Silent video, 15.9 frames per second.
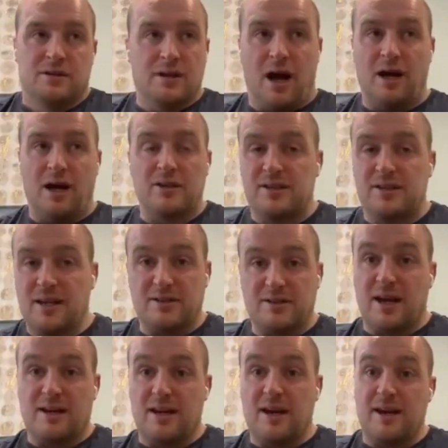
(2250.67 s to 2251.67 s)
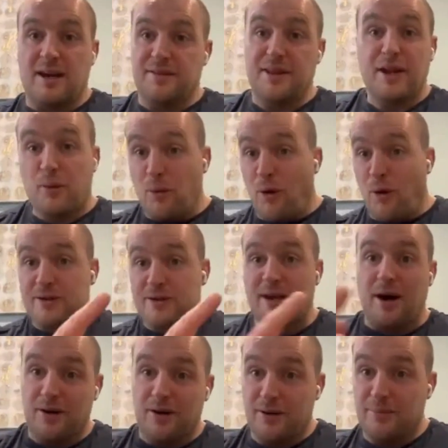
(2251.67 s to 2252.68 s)
So I just said, yeah. And then I walked
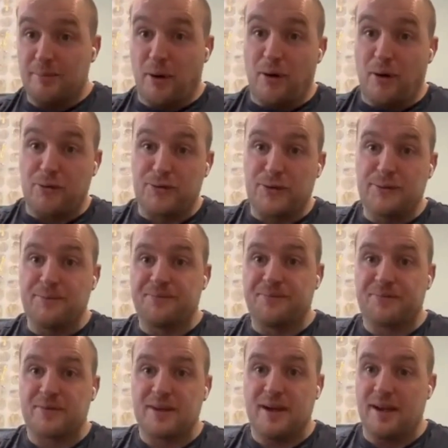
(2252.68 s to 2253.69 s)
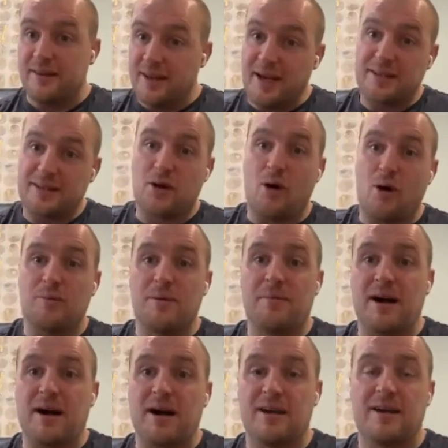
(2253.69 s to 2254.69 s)
out at boardroom, and they had to call me
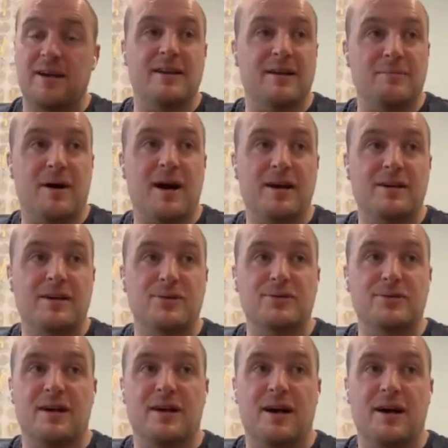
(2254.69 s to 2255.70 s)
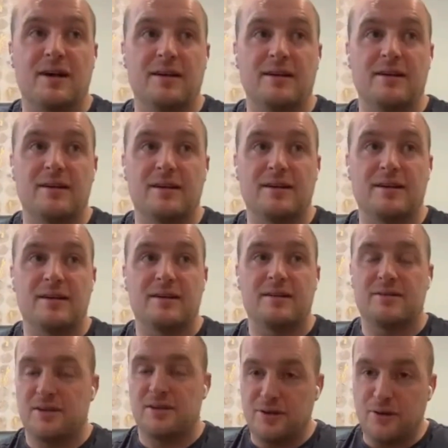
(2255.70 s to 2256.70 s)
back in, and Michael's like,
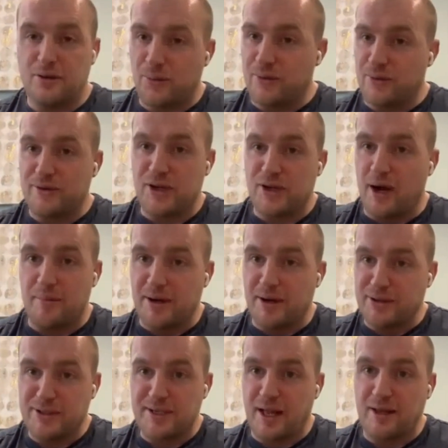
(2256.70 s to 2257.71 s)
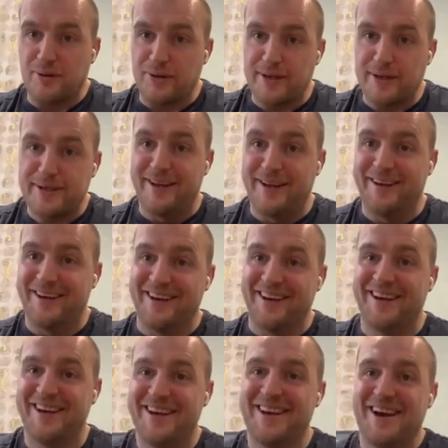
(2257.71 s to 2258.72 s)
do you not want to chat about your salary? I'm
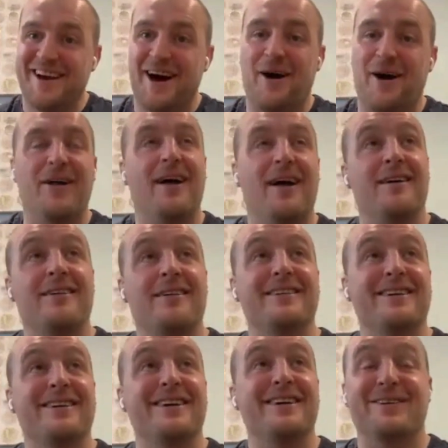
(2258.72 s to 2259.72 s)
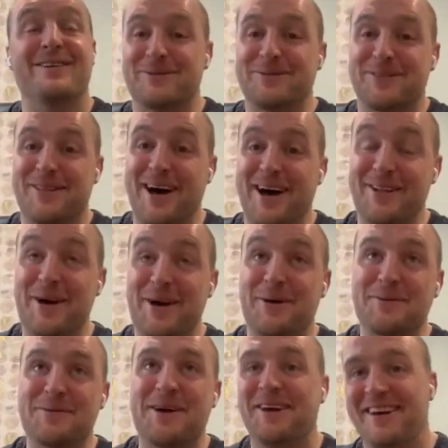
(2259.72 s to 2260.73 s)
like, oh yeah, that'll
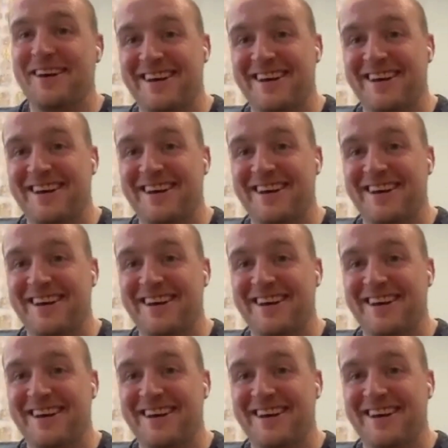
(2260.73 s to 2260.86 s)
help.